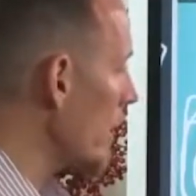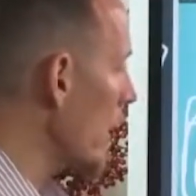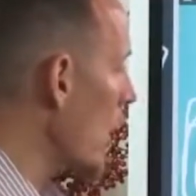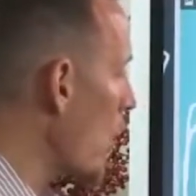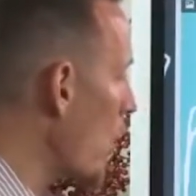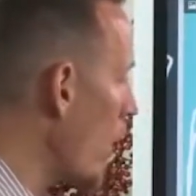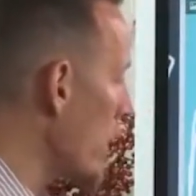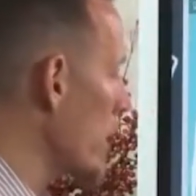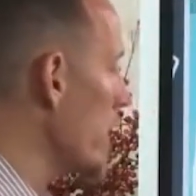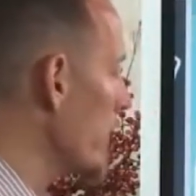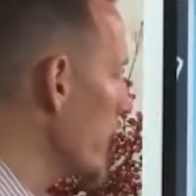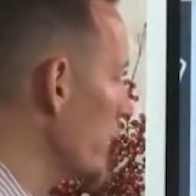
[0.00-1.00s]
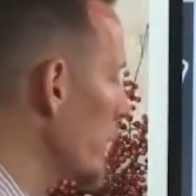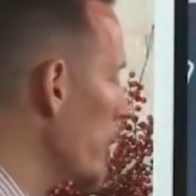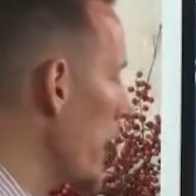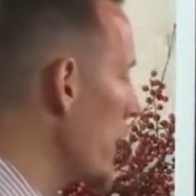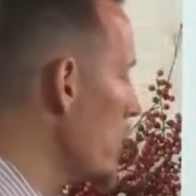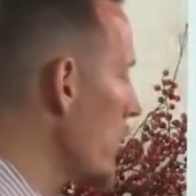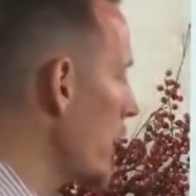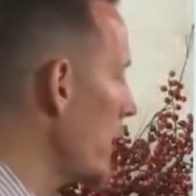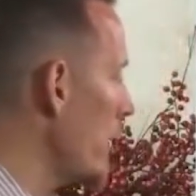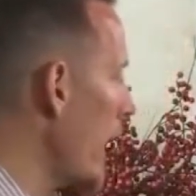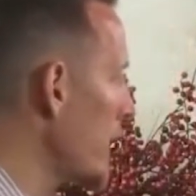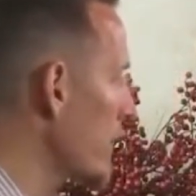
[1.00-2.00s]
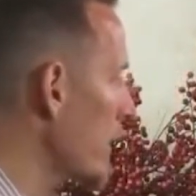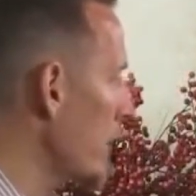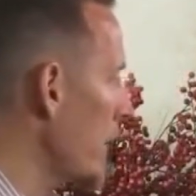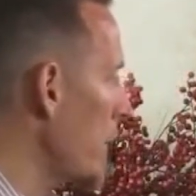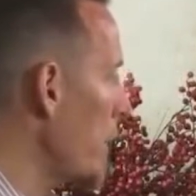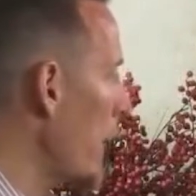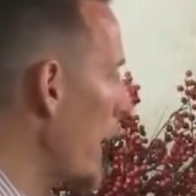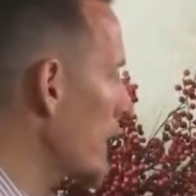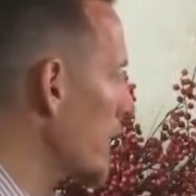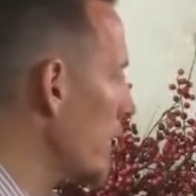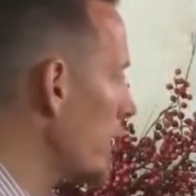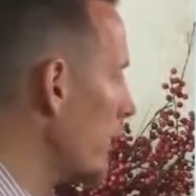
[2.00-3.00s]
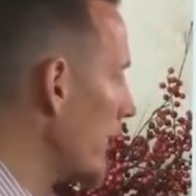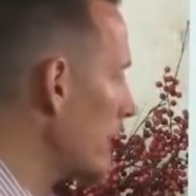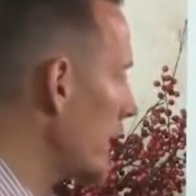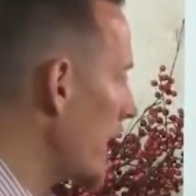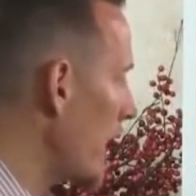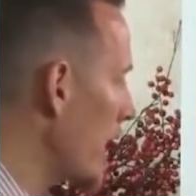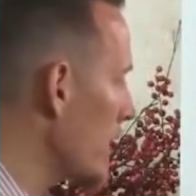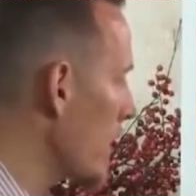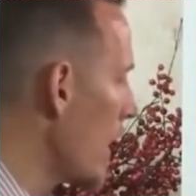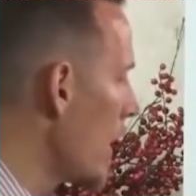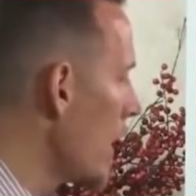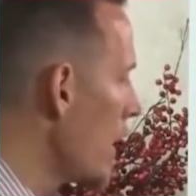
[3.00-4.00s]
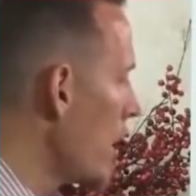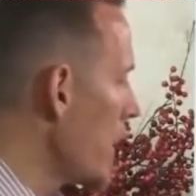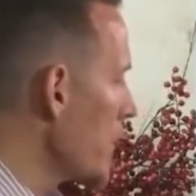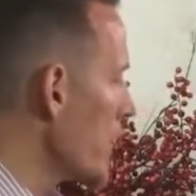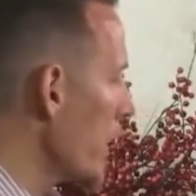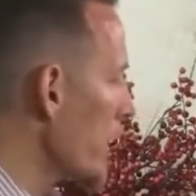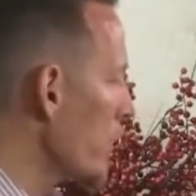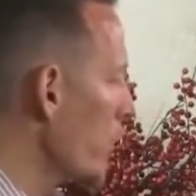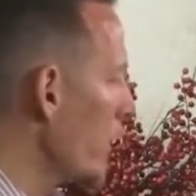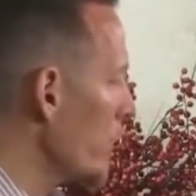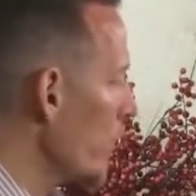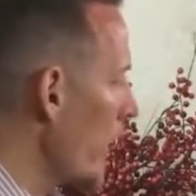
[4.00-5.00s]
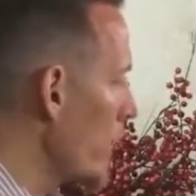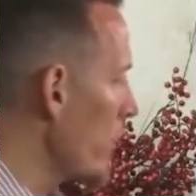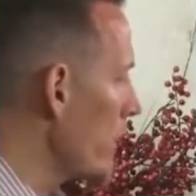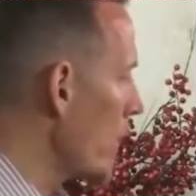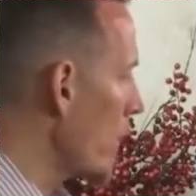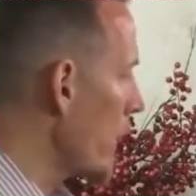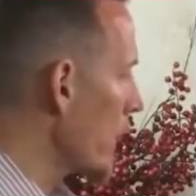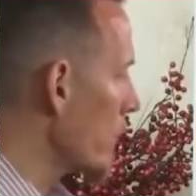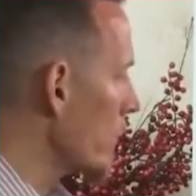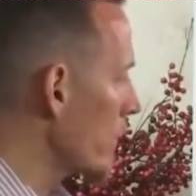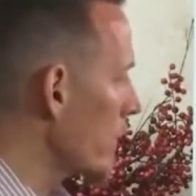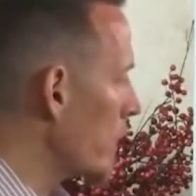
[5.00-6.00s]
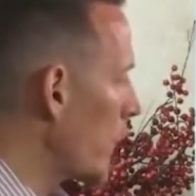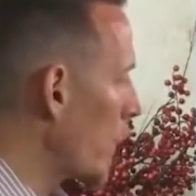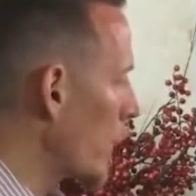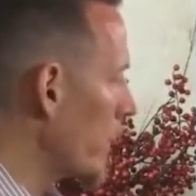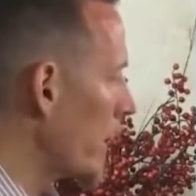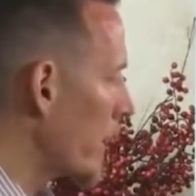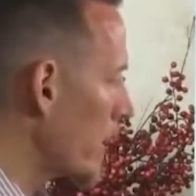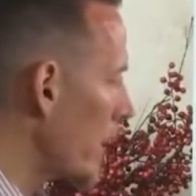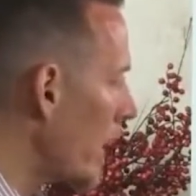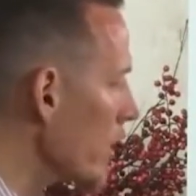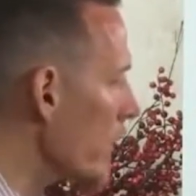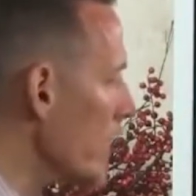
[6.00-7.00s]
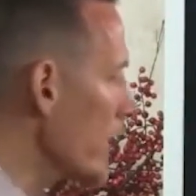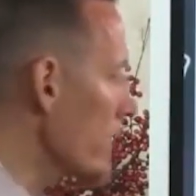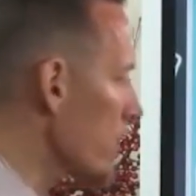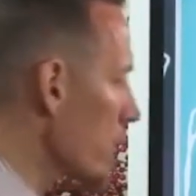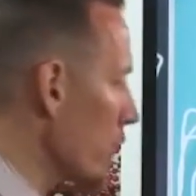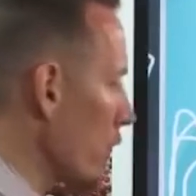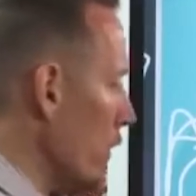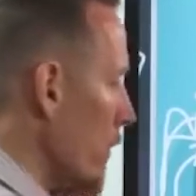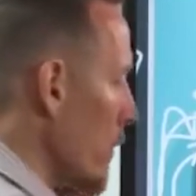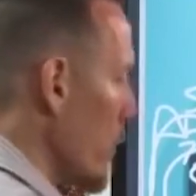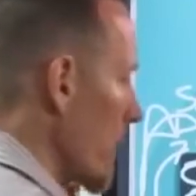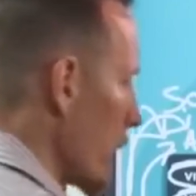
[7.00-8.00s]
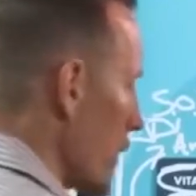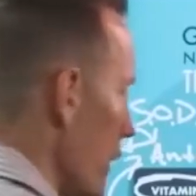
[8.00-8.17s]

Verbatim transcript: in the quantity of inflammation, and that's going to impact and affect the eyes. So that's one way we know omega three is important there. The other is through,